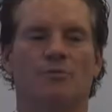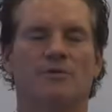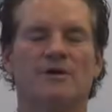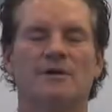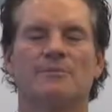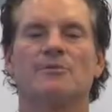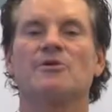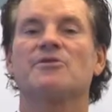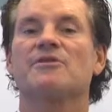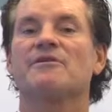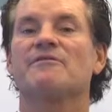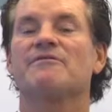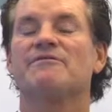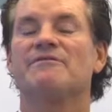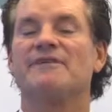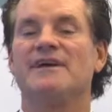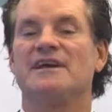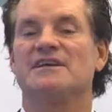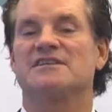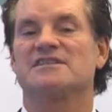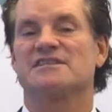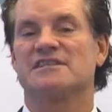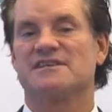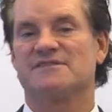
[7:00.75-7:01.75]
What about the
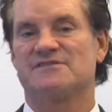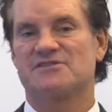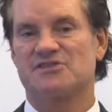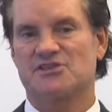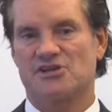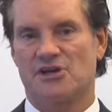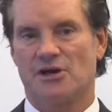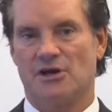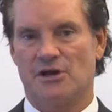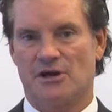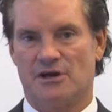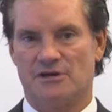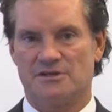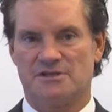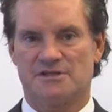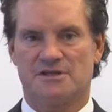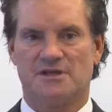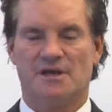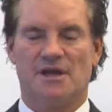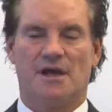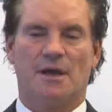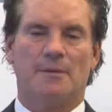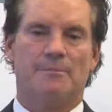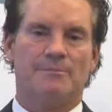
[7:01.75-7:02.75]
facelift scars?
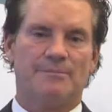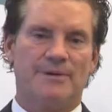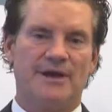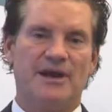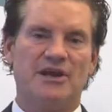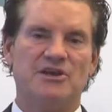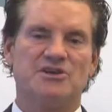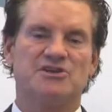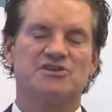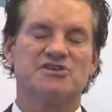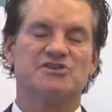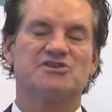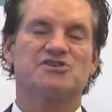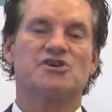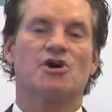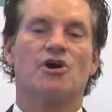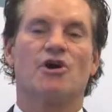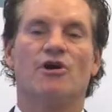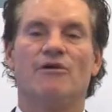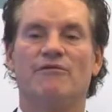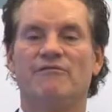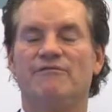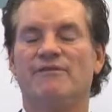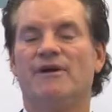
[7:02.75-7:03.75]
Patients
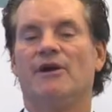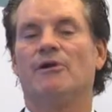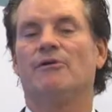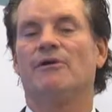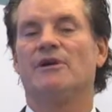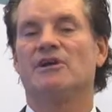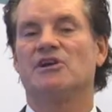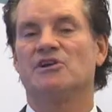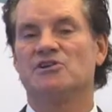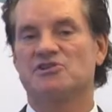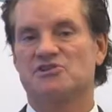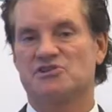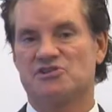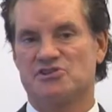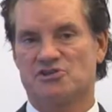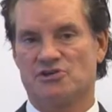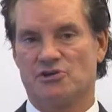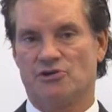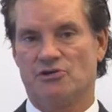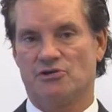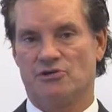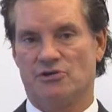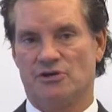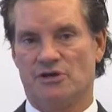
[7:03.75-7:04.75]
are very
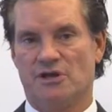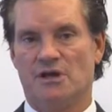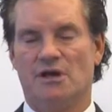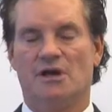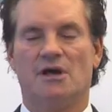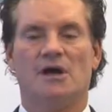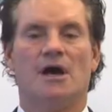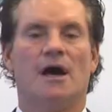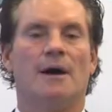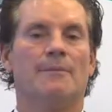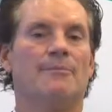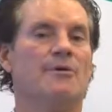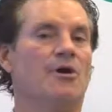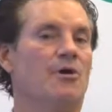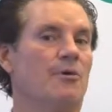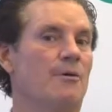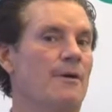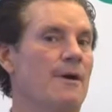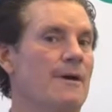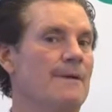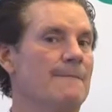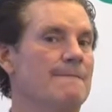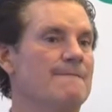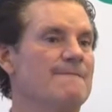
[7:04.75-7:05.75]
concerned
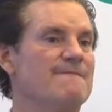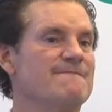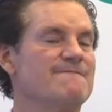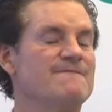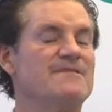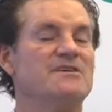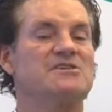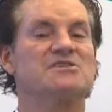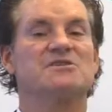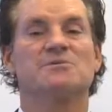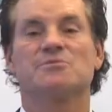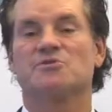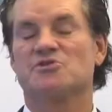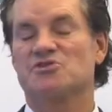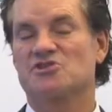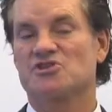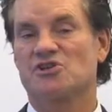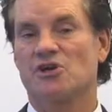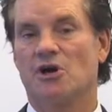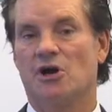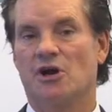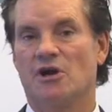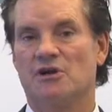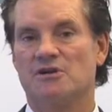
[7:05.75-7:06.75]
about visible
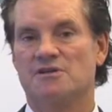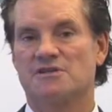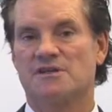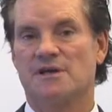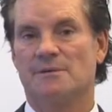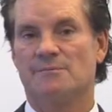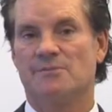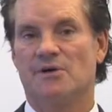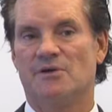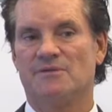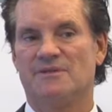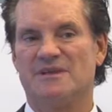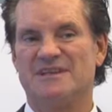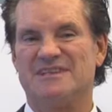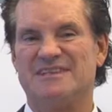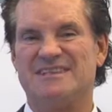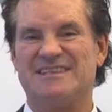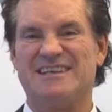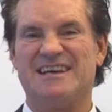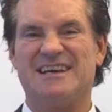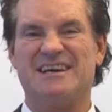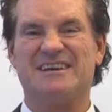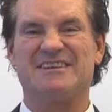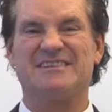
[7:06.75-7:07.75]
scars, about the
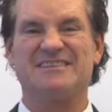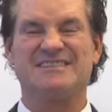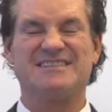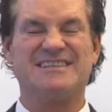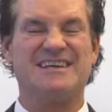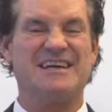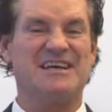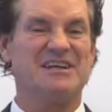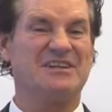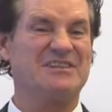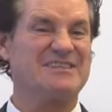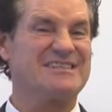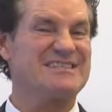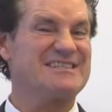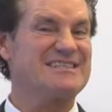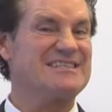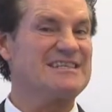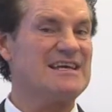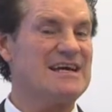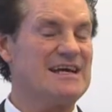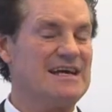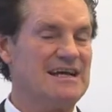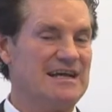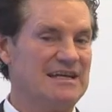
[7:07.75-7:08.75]
telltale
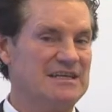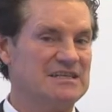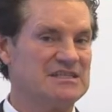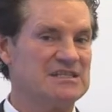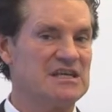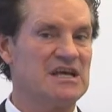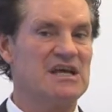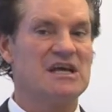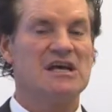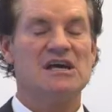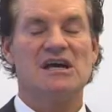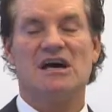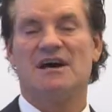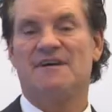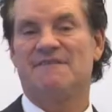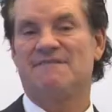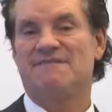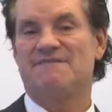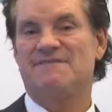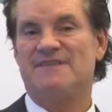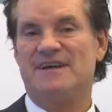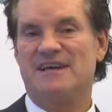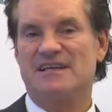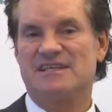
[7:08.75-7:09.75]
signs of
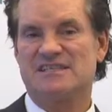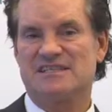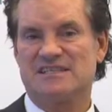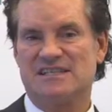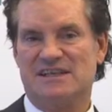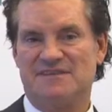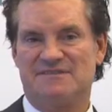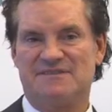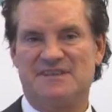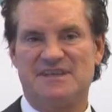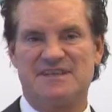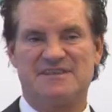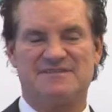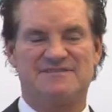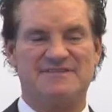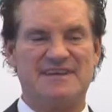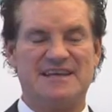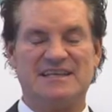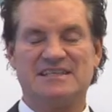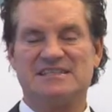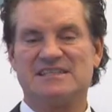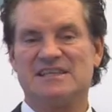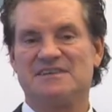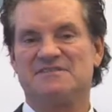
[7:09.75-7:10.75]
facelift, the
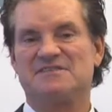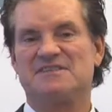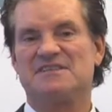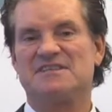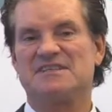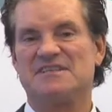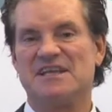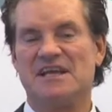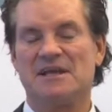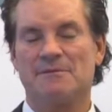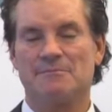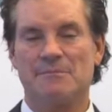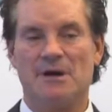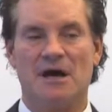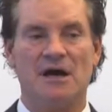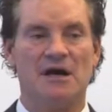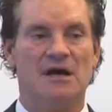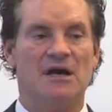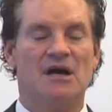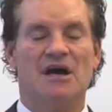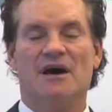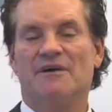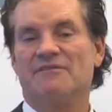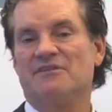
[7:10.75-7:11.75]
facelift stigma
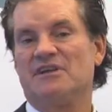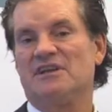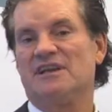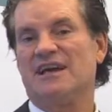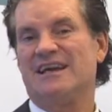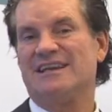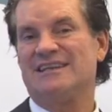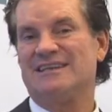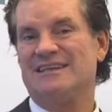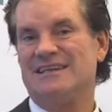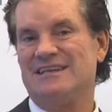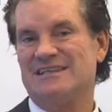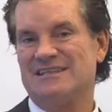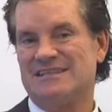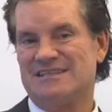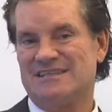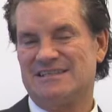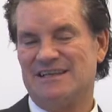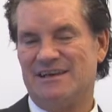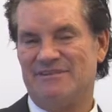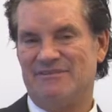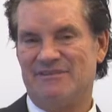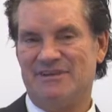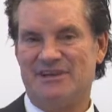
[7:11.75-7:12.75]
of the
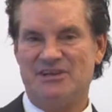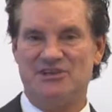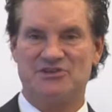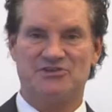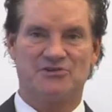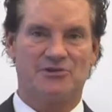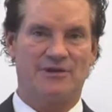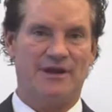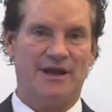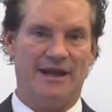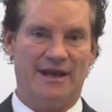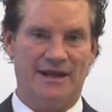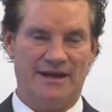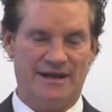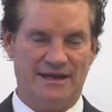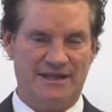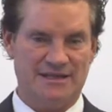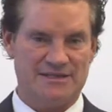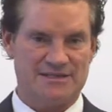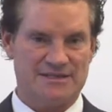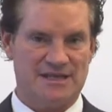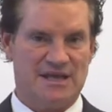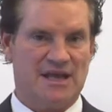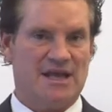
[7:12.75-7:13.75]
1970s or
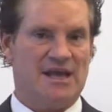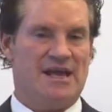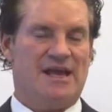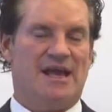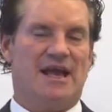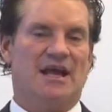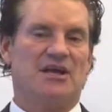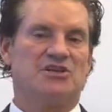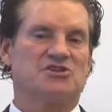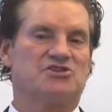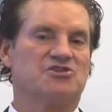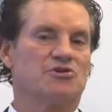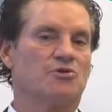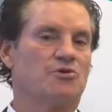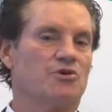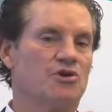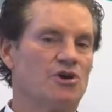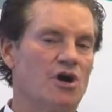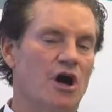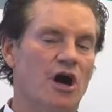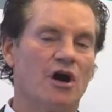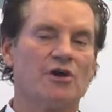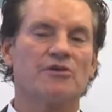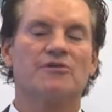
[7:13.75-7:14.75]
80s. And so
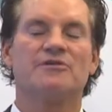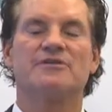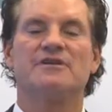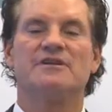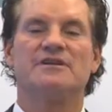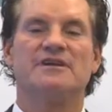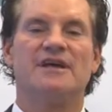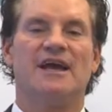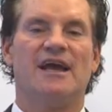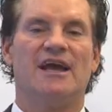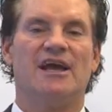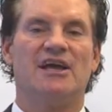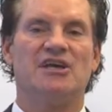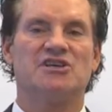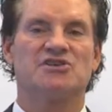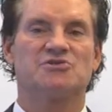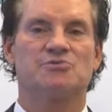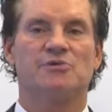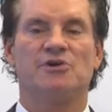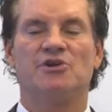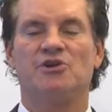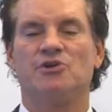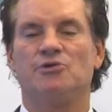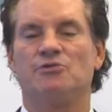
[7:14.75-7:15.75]
gone are the days
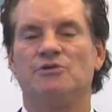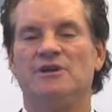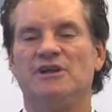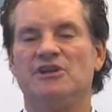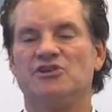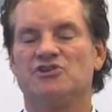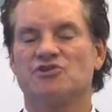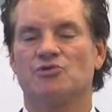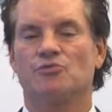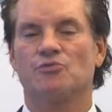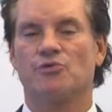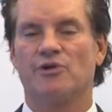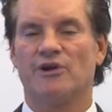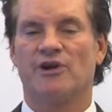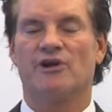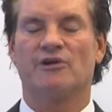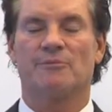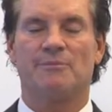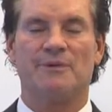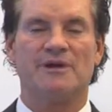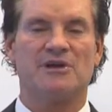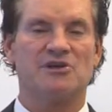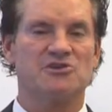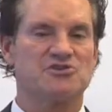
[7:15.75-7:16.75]
when you need to worry or
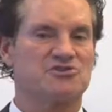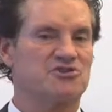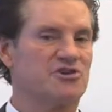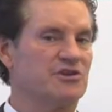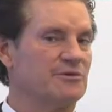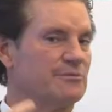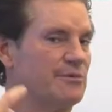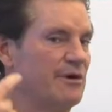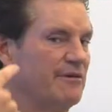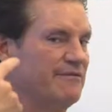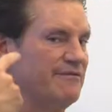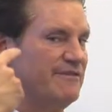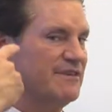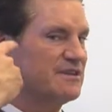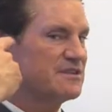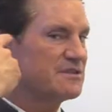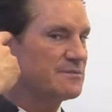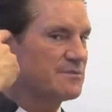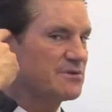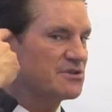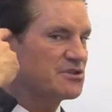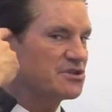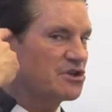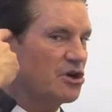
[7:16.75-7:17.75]
be concerned about
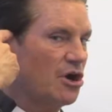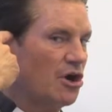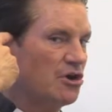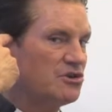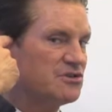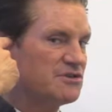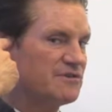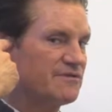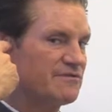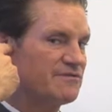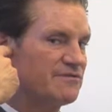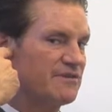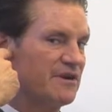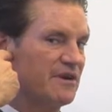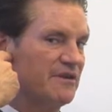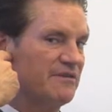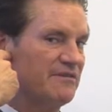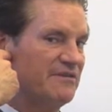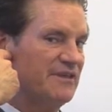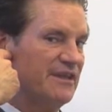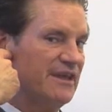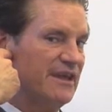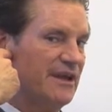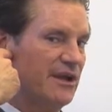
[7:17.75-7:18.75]
visible scars in front
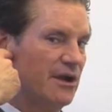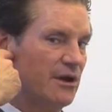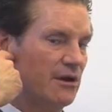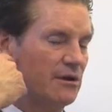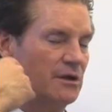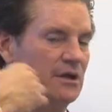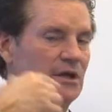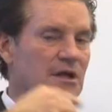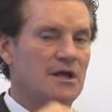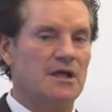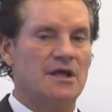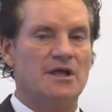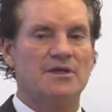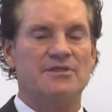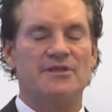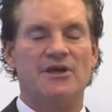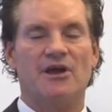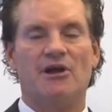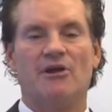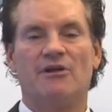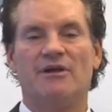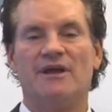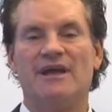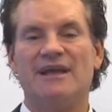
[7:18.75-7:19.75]
of the ear. They
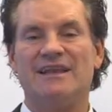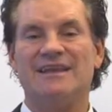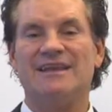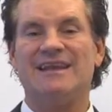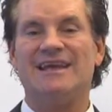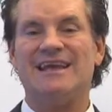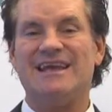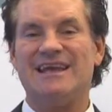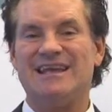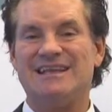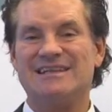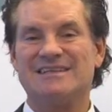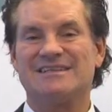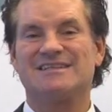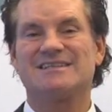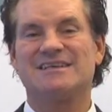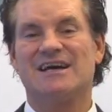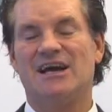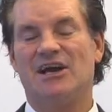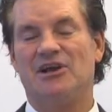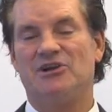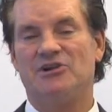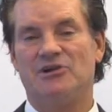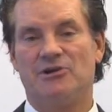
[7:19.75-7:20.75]
are hidden
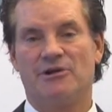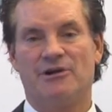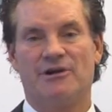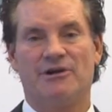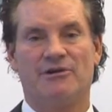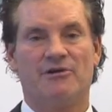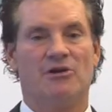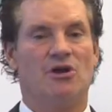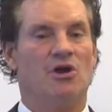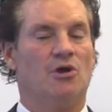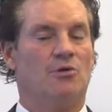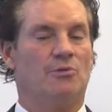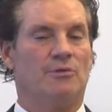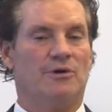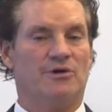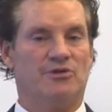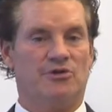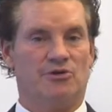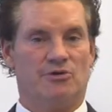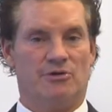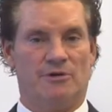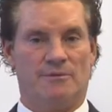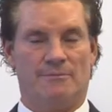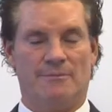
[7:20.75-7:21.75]
inside your ear. Whether
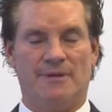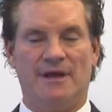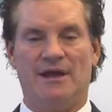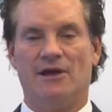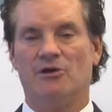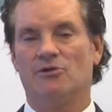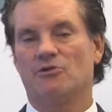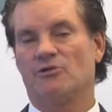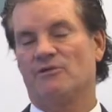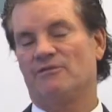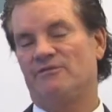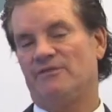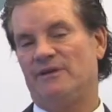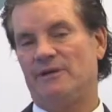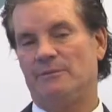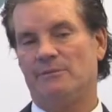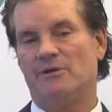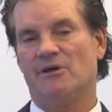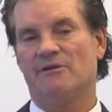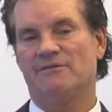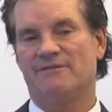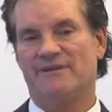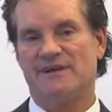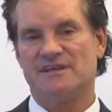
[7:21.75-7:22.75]
you're a male or
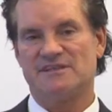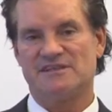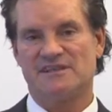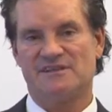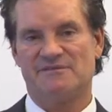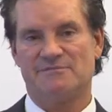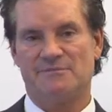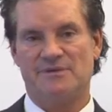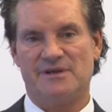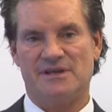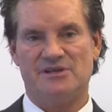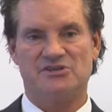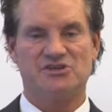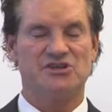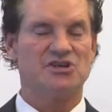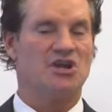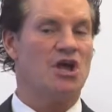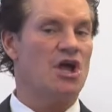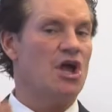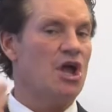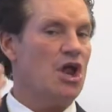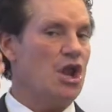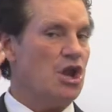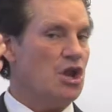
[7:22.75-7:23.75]
female facelift patient,
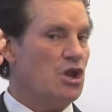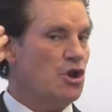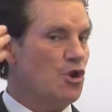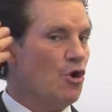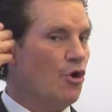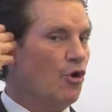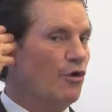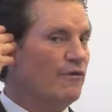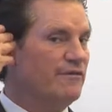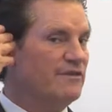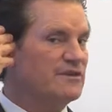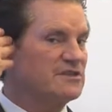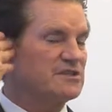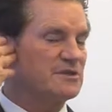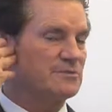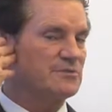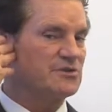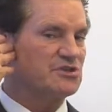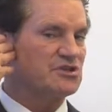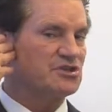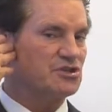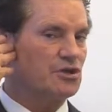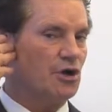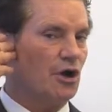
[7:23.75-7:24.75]
no
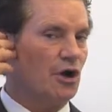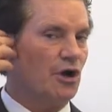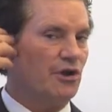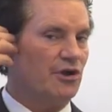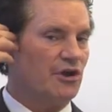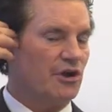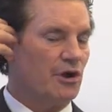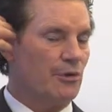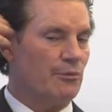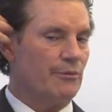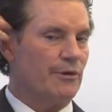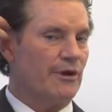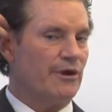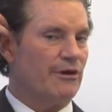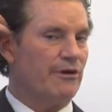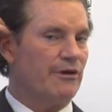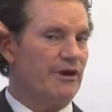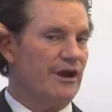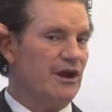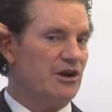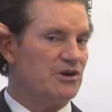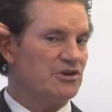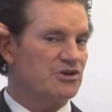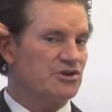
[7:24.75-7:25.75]
visible scar. You can wear your
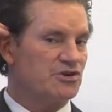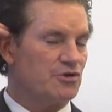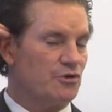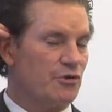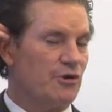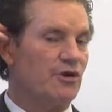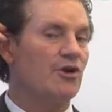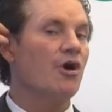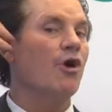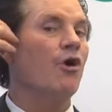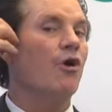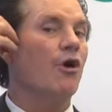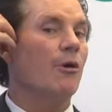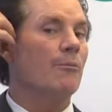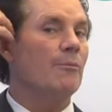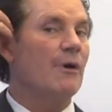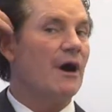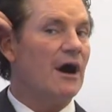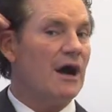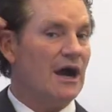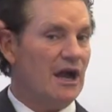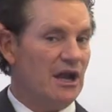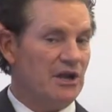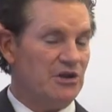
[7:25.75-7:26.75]
hair short or
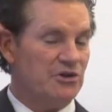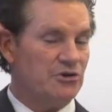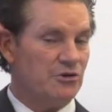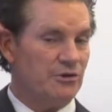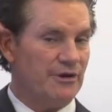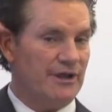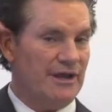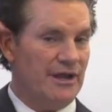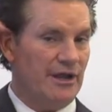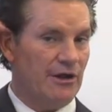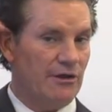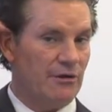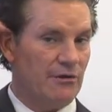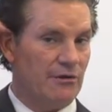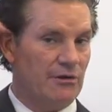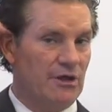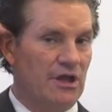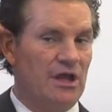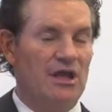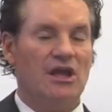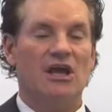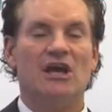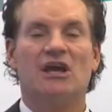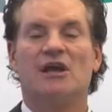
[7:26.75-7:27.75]
behind your ear.
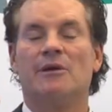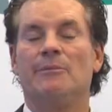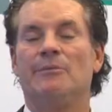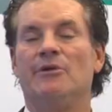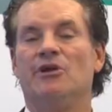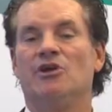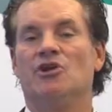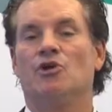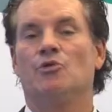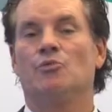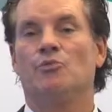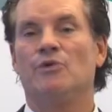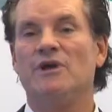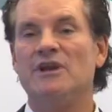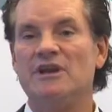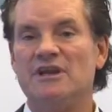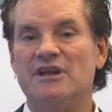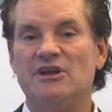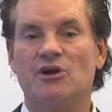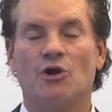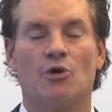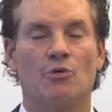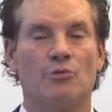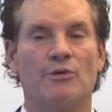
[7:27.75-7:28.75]
It can be in a
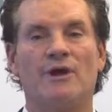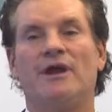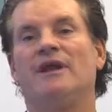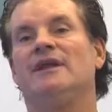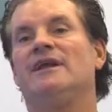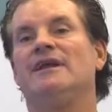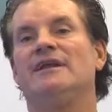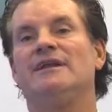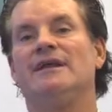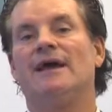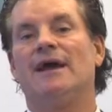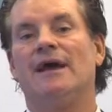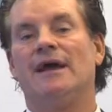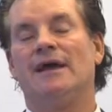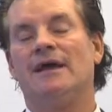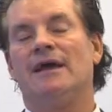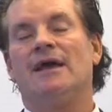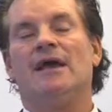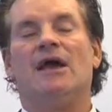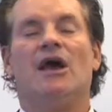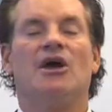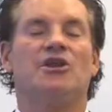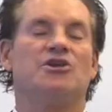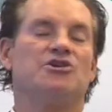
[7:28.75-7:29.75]
windy or rainy day,
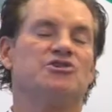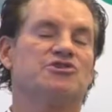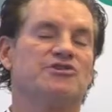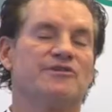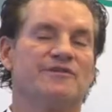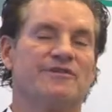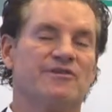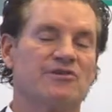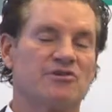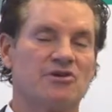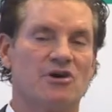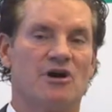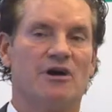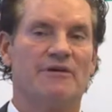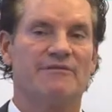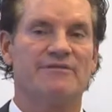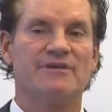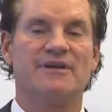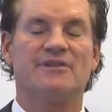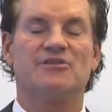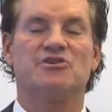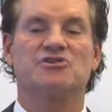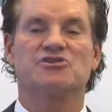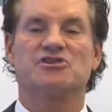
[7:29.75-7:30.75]
and you should feel
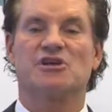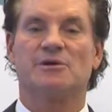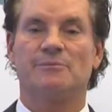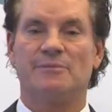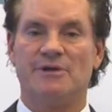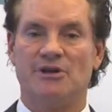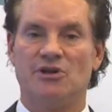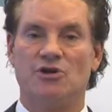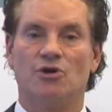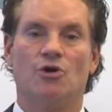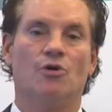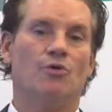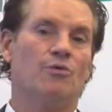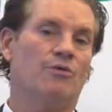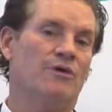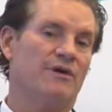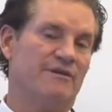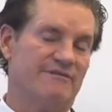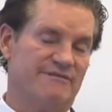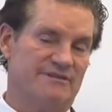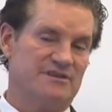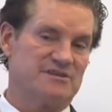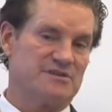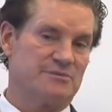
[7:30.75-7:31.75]
confident there's going to be no
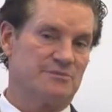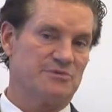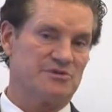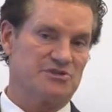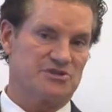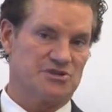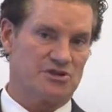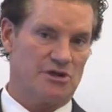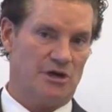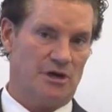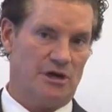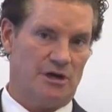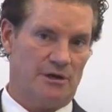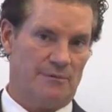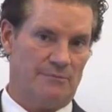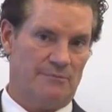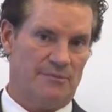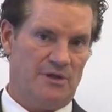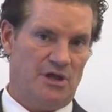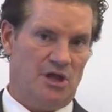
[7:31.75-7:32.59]
visible scar.